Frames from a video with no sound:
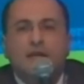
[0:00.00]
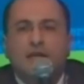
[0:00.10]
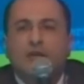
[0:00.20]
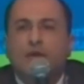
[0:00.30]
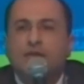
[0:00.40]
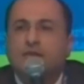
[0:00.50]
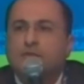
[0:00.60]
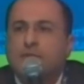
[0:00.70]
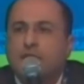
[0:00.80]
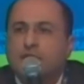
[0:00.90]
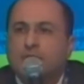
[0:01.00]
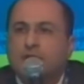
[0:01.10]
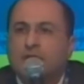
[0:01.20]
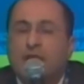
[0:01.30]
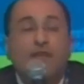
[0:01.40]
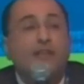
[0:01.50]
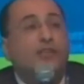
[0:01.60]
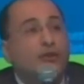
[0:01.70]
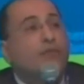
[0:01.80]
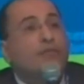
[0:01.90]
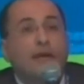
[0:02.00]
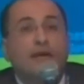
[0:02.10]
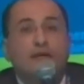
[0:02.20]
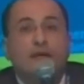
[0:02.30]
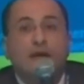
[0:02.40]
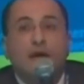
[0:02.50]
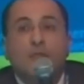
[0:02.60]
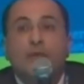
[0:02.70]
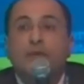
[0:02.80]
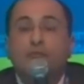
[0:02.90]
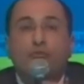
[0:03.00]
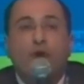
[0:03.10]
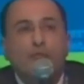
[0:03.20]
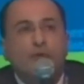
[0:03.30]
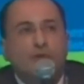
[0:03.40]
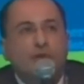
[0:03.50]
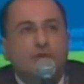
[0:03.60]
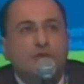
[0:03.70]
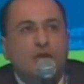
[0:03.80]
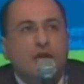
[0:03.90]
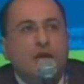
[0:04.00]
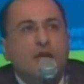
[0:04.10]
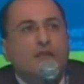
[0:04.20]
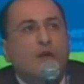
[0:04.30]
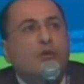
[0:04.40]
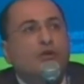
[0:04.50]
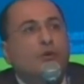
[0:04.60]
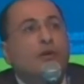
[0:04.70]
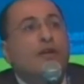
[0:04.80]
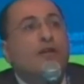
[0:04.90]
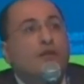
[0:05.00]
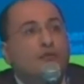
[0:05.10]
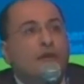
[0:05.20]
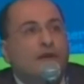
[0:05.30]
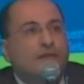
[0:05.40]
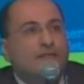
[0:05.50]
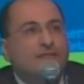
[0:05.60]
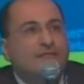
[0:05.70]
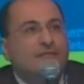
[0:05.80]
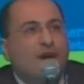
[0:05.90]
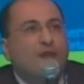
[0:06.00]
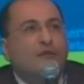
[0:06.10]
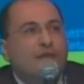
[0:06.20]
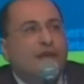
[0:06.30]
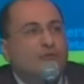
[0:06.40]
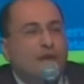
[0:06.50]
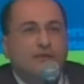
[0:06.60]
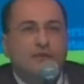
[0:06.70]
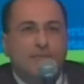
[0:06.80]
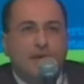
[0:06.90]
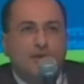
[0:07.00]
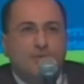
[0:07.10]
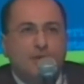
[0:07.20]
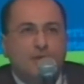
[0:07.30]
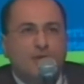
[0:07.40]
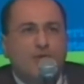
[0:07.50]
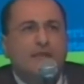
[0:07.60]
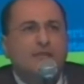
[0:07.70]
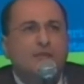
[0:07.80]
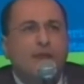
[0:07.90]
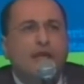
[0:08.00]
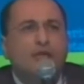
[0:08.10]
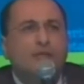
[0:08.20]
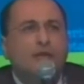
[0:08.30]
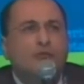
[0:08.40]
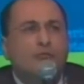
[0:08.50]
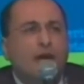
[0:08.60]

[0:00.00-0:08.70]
in crisis management, and that's a good thing. But the problem is that we're doing nothing other than crisis management. Crisis management, while